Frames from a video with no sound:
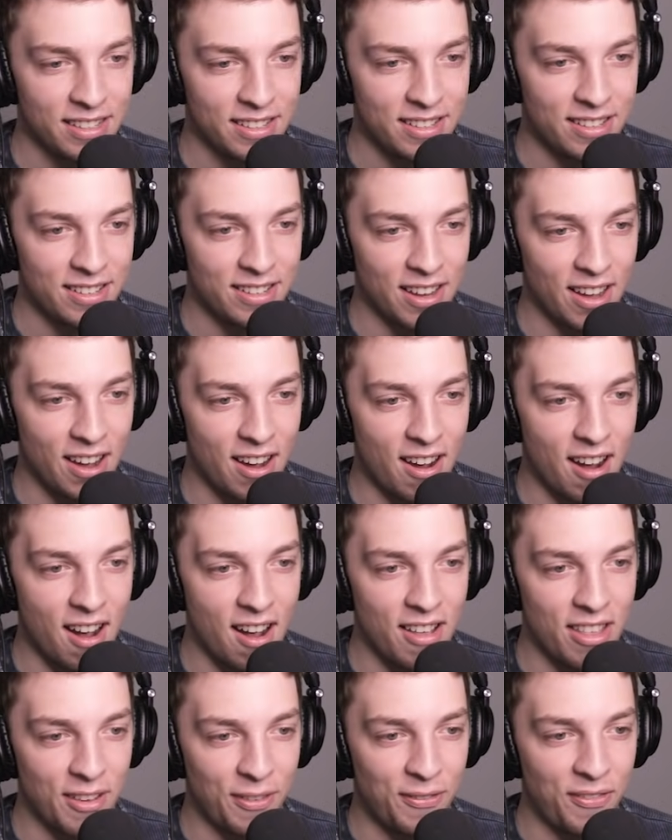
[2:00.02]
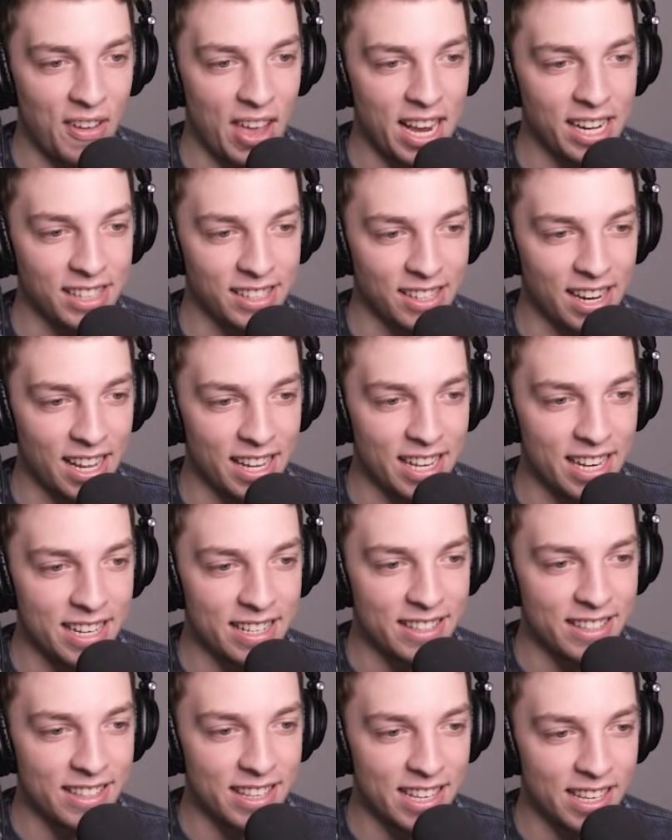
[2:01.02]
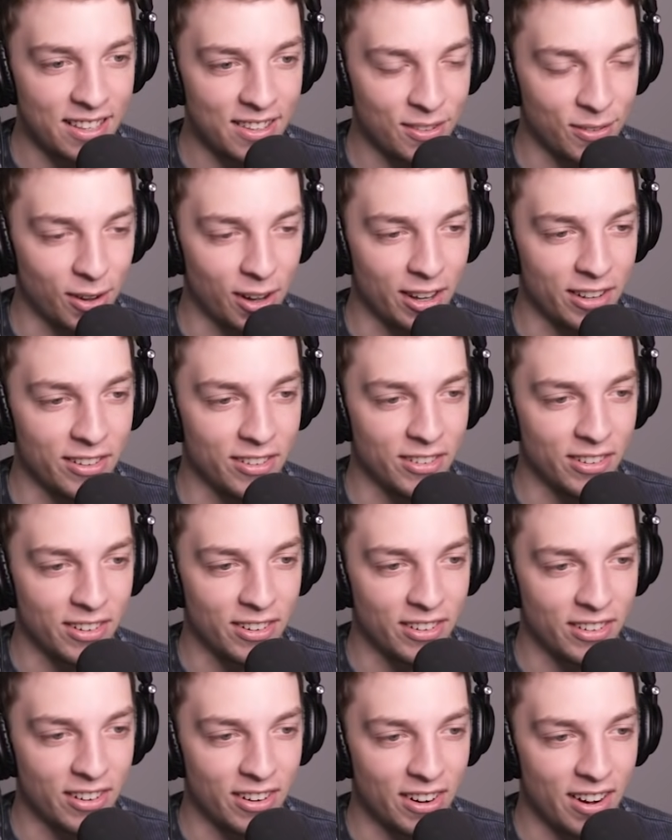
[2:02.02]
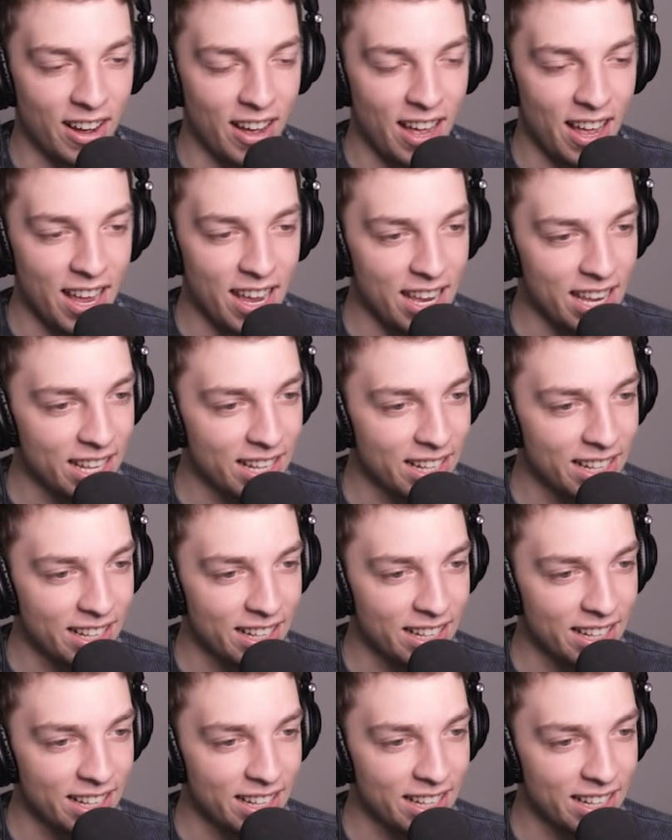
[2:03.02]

So, the fake jelly is this one, right?